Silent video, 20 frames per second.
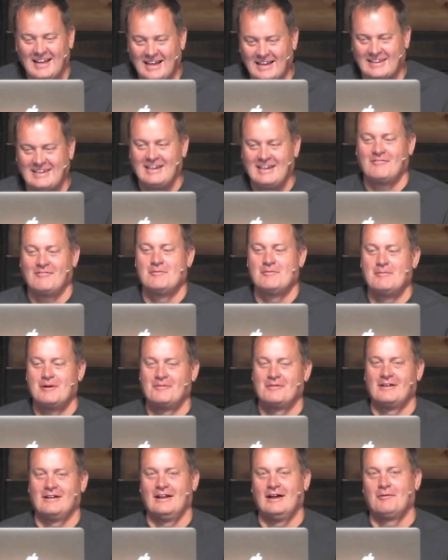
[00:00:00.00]
I can't
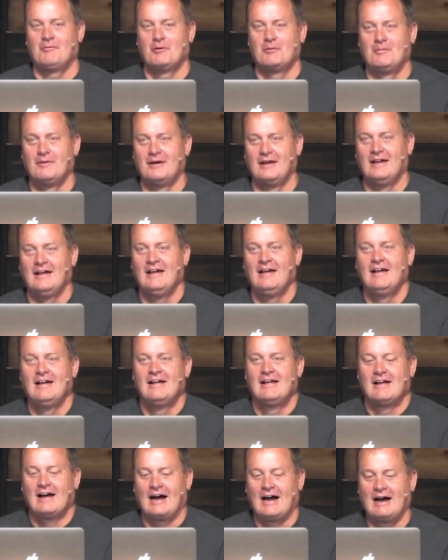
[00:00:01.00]
remember the number, but
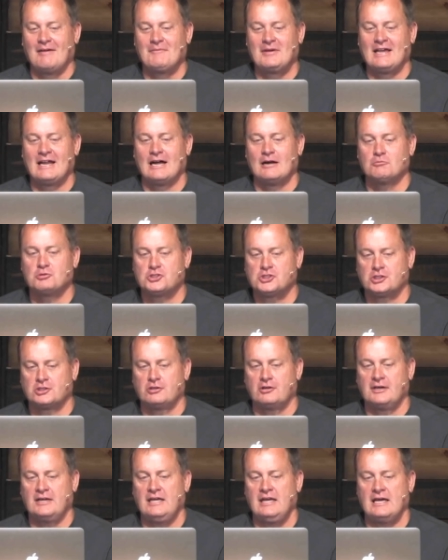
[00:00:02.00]
I mean, I'm
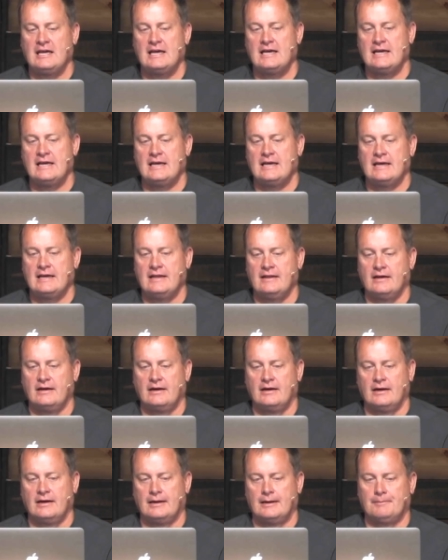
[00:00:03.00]
sure he
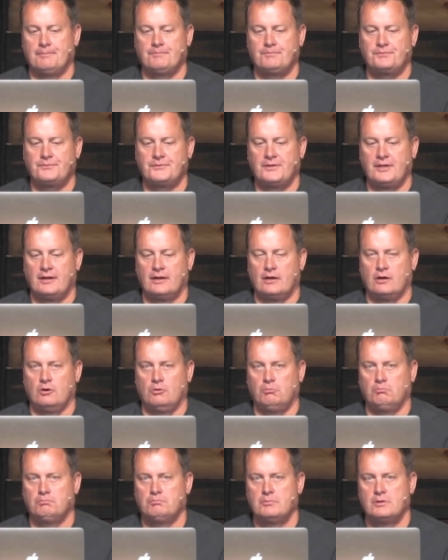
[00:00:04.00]
had, you
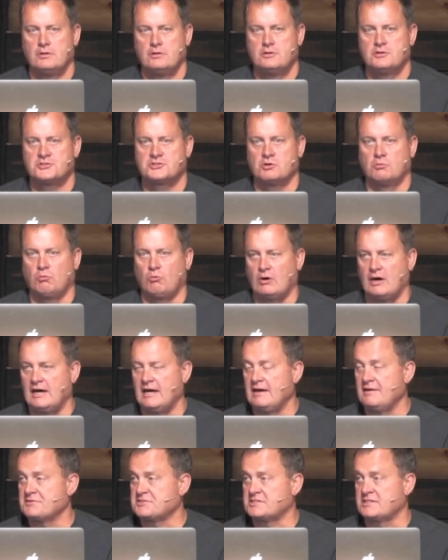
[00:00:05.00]
know, some
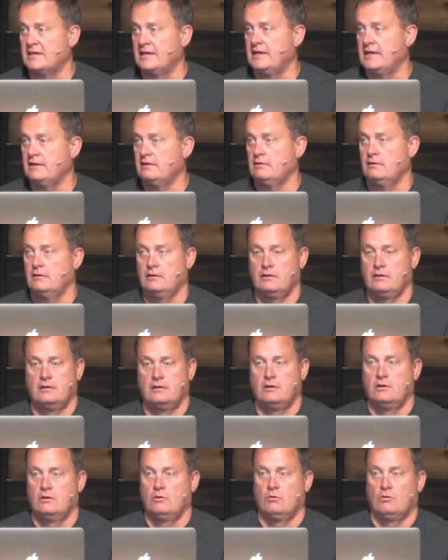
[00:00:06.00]
wives that,
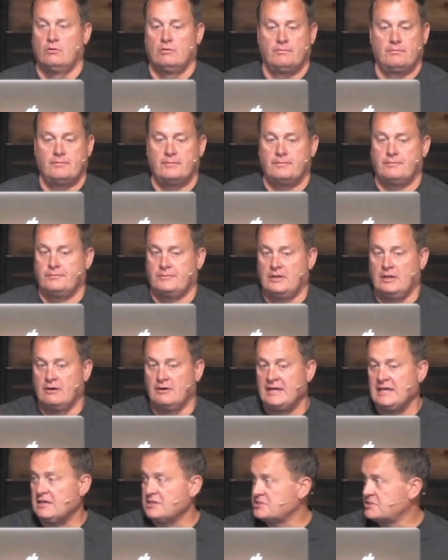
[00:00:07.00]
you know,
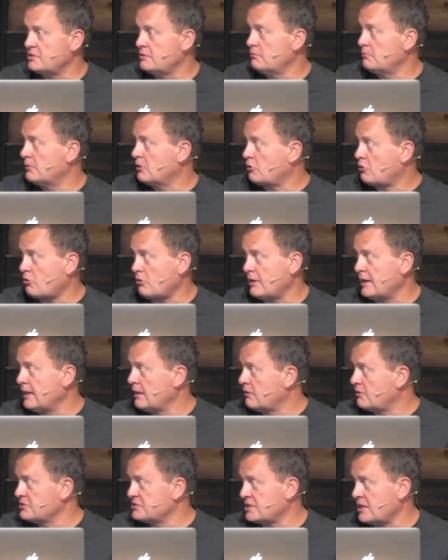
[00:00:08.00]
he considered them a
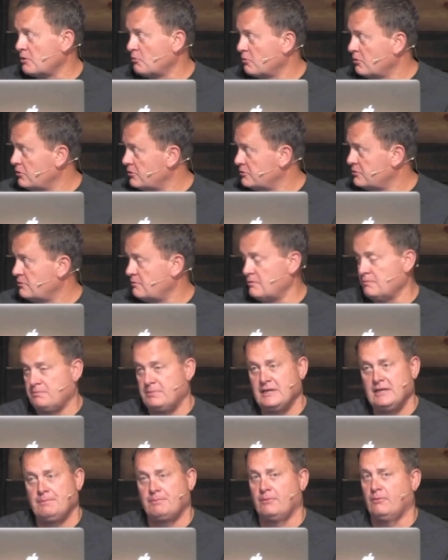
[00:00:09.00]
crown because they were
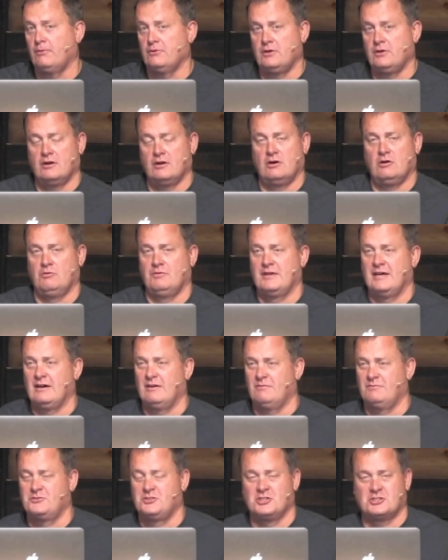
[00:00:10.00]
people, you know,
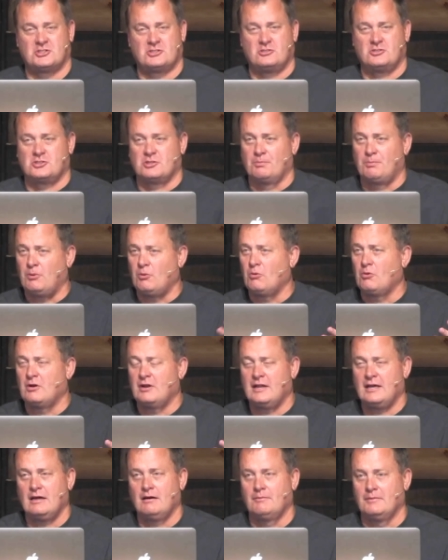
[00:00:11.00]
that just
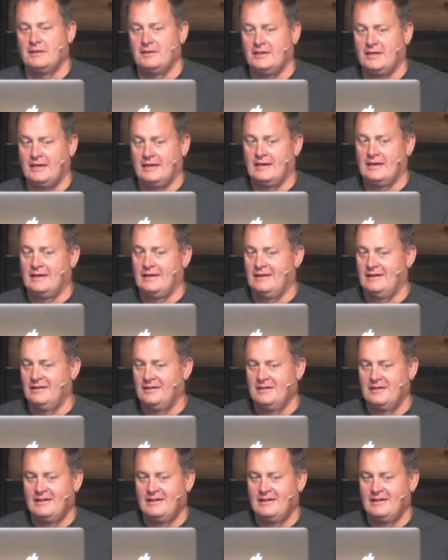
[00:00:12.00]
supported him. But then